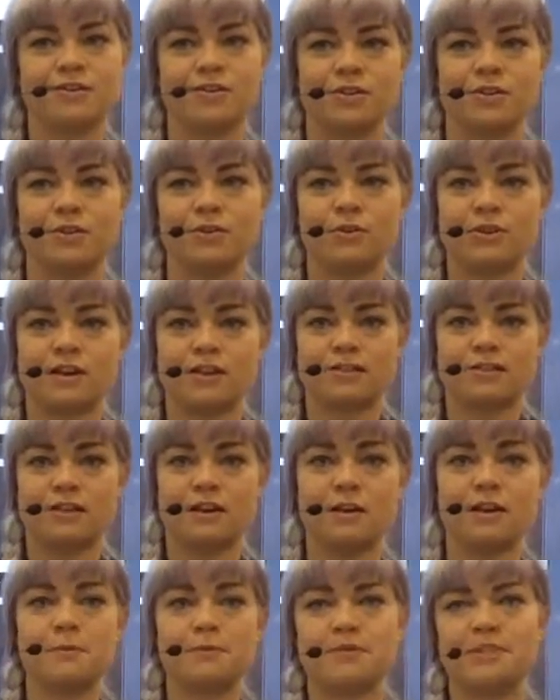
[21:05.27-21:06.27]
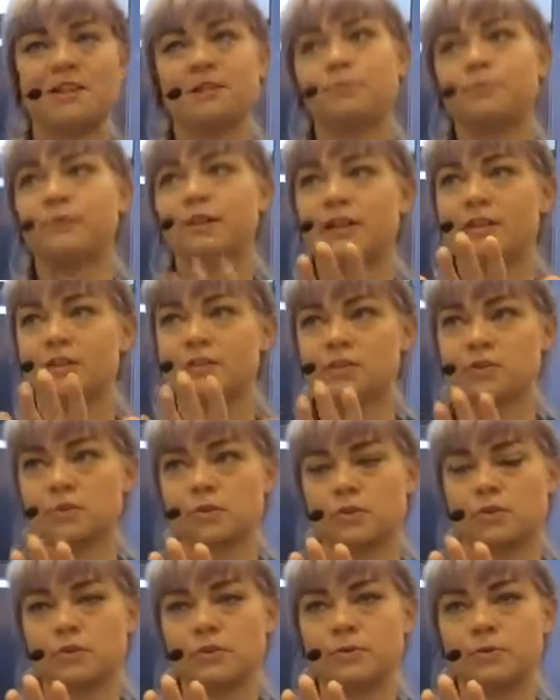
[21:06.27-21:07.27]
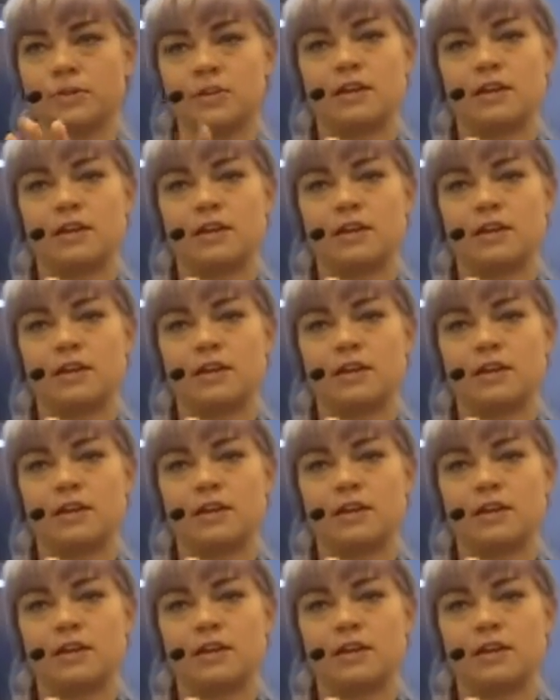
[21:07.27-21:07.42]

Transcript: So that startup sound plays through,